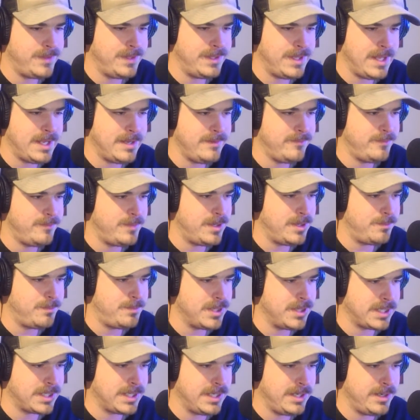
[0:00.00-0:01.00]
They've been
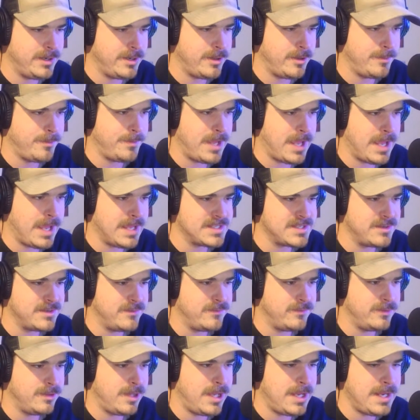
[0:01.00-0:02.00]
picking it up as of
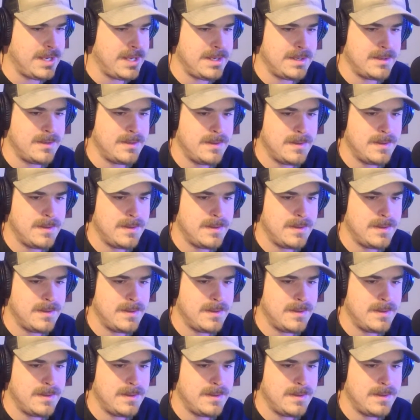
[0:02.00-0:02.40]
late